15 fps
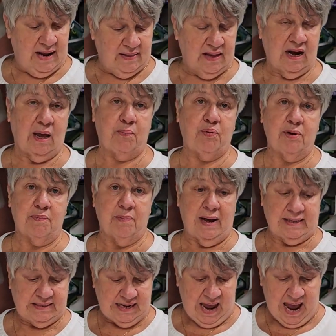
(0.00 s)
and then I put
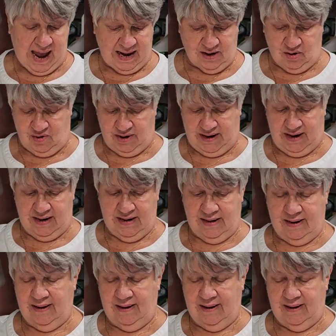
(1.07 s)
my tag on it.